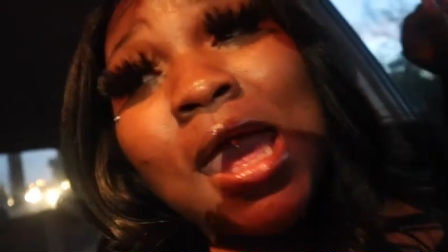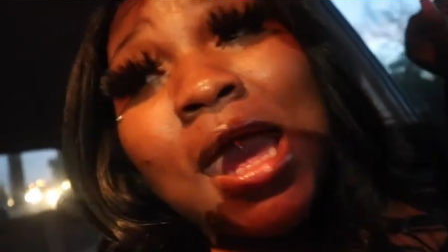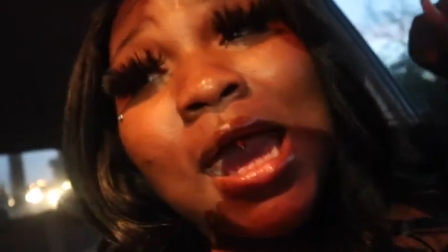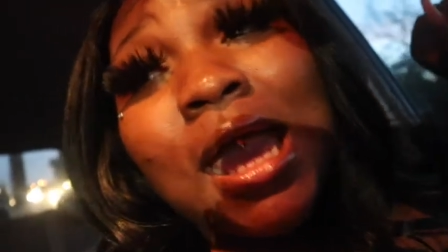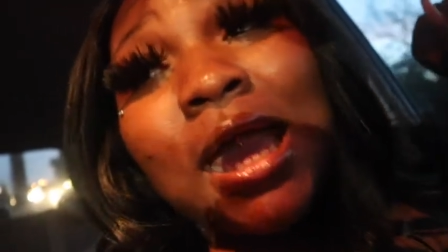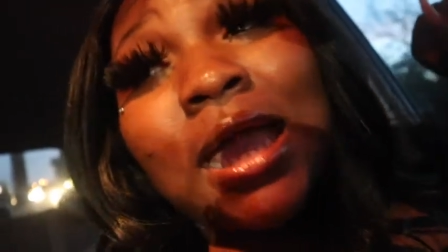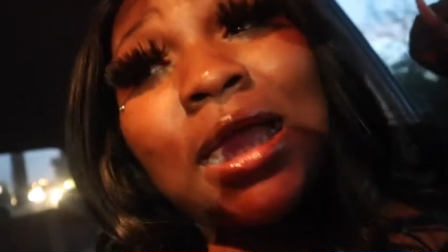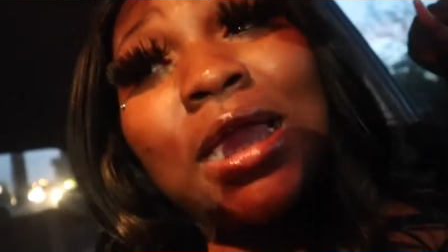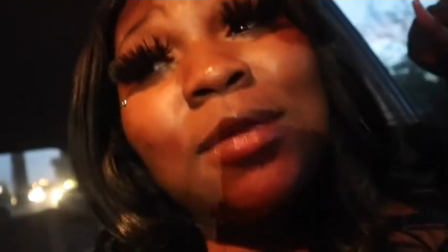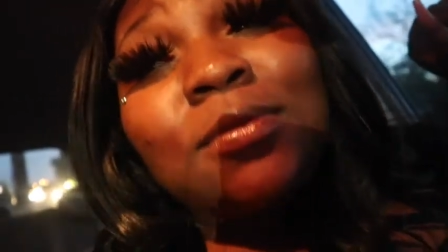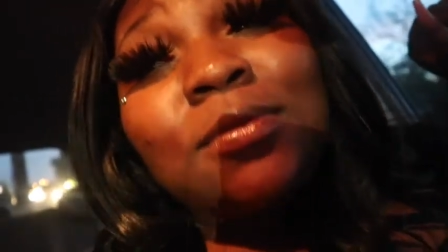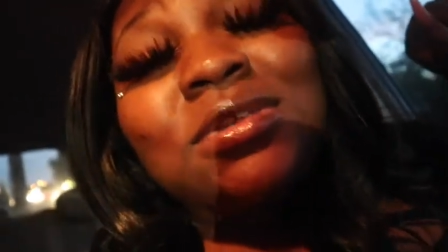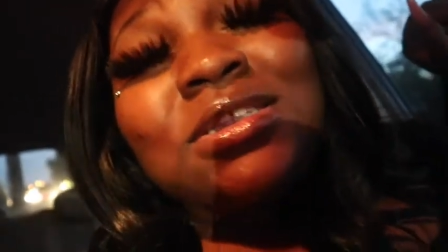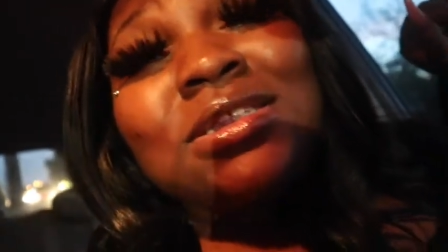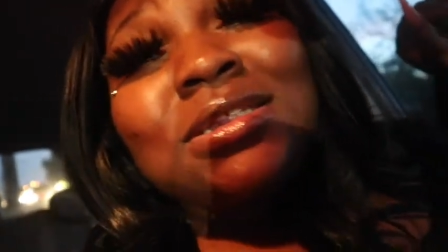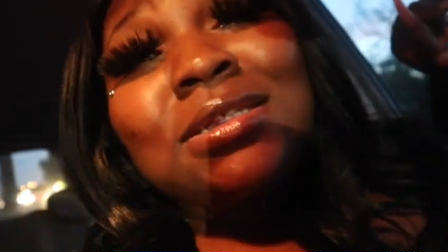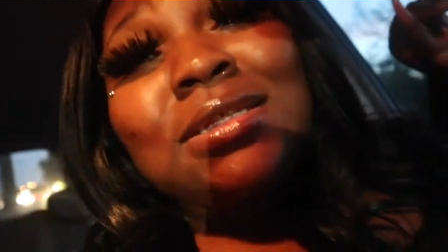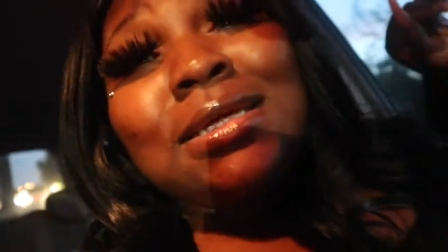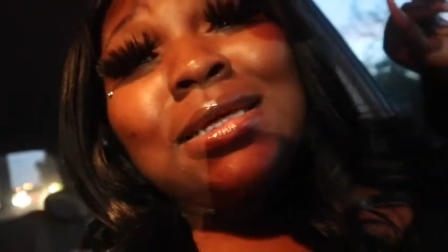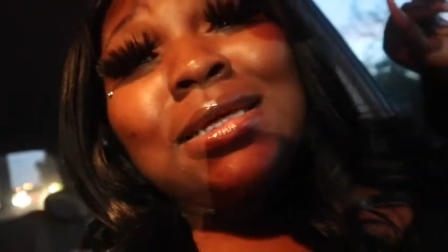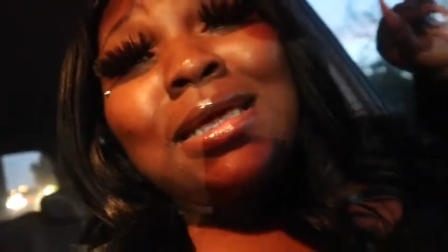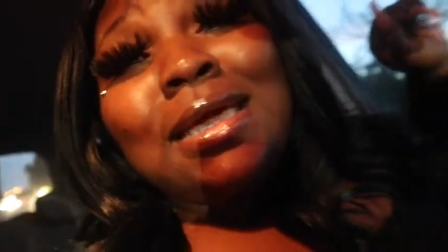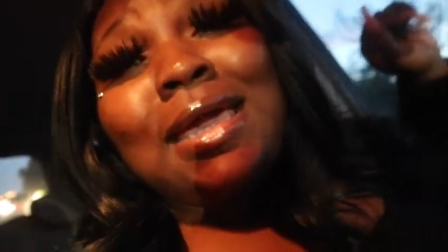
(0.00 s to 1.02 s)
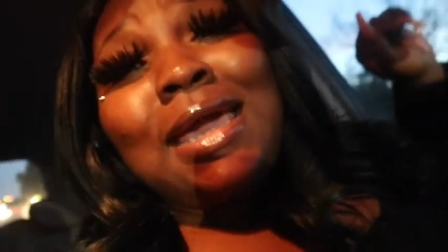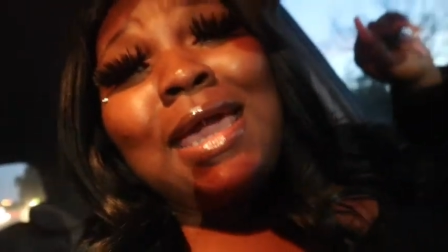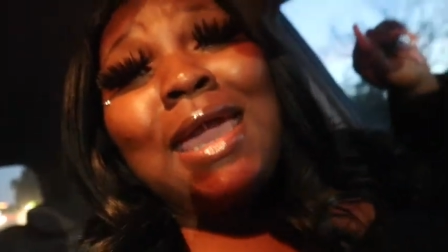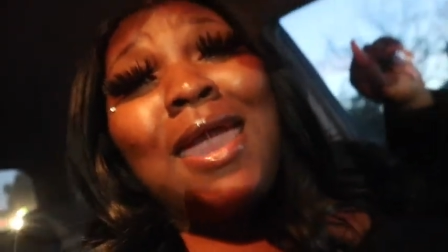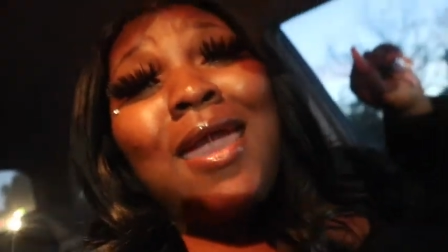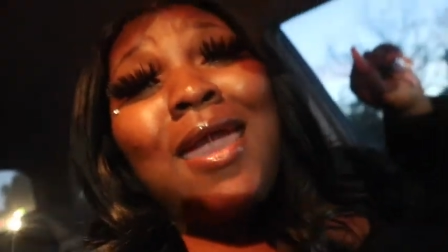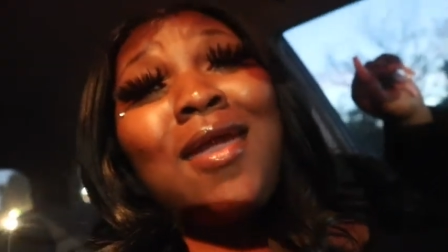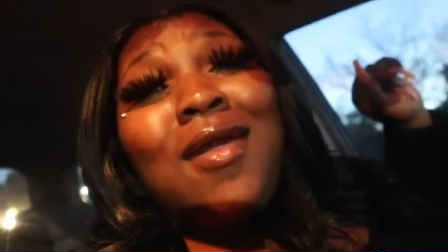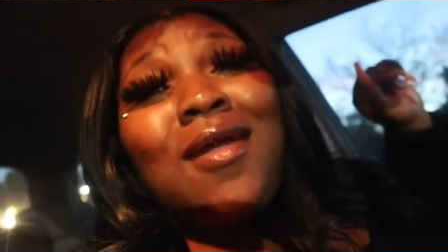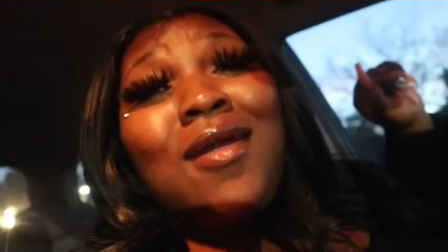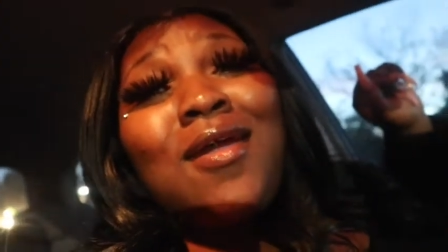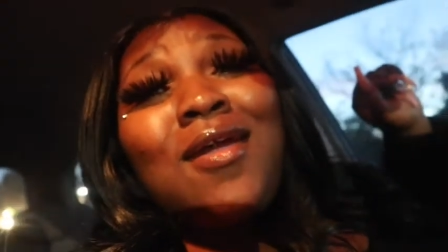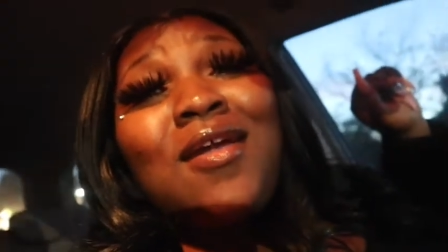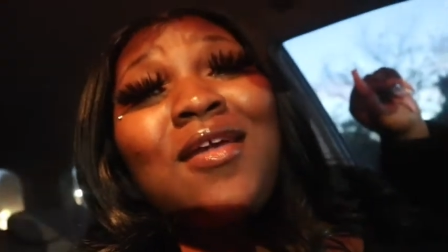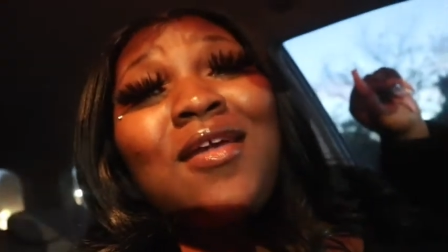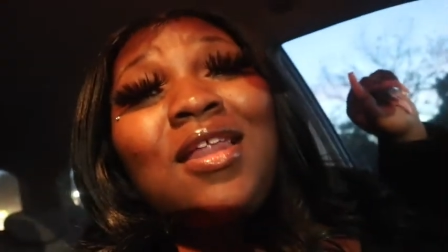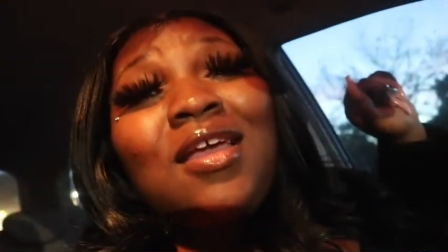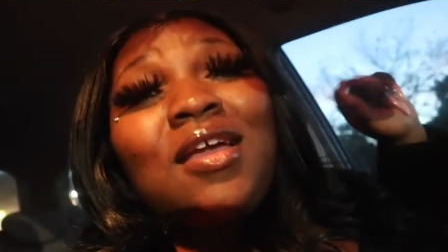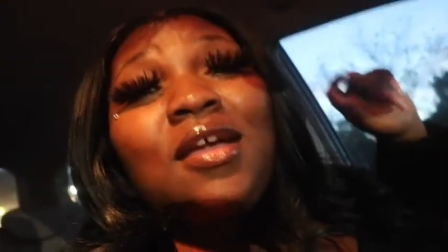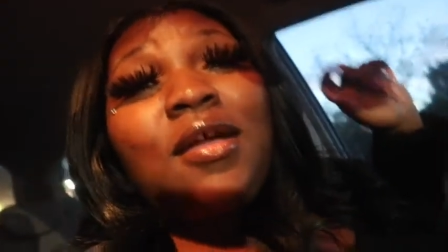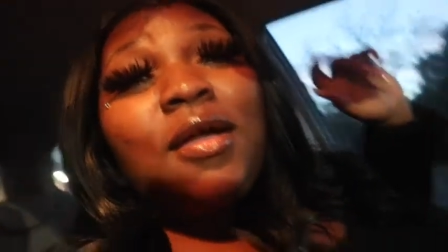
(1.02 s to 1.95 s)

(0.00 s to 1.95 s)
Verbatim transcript: I am scared.